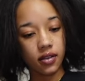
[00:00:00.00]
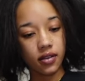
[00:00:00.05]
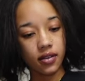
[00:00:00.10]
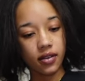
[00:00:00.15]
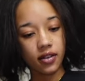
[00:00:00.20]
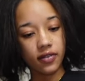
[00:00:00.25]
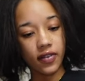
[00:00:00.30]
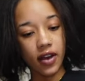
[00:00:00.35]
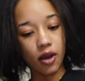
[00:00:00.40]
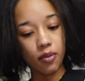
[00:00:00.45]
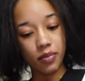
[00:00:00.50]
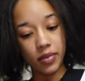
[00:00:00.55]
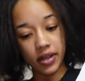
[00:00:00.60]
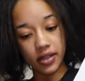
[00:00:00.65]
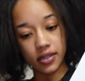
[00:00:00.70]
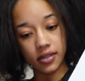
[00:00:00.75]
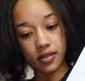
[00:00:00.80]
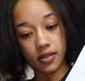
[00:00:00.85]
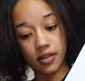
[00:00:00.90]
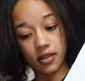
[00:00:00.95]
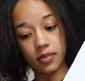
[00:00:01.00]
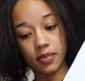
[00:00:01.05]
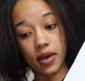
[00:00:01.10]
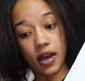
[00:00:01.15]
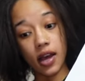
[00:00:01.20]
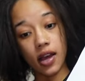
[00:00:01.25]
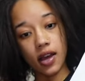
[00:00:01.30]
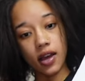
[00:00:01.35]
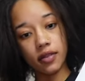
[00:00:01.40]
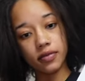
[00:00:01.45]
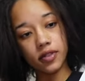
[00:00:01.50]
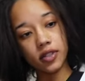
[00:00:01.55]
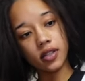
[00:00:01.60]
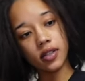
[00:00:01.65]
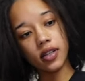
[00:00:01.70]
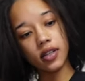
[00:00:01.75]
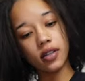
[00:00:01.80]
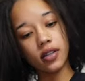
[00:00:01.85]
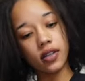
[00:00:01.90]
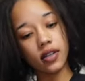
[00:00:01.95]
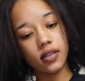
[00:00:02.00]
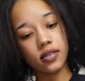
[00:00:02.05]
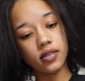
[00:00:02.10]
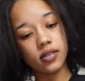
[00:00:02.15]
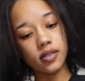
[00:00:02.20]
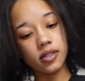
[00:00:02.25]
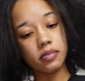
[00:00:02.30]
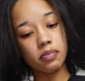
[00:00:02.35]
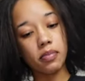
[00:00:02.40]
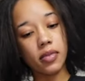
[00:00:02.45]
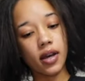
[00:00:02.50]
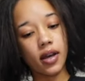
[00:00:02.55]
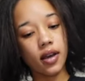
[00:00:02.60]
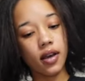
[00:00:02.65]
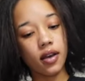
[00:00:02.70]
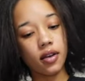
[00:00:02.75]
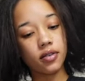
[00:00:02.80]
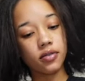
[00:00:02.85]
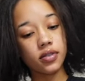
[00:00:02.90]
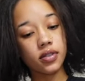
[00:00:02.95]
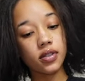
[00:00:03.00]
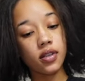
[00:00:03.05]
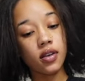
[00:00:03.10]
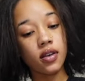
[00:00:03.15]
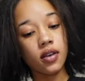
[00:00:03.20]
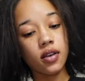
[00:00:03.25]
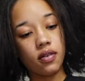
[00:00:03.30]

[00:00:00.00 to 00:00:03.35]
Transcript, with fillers: And if I mess it up, I have to clean it because this is my house.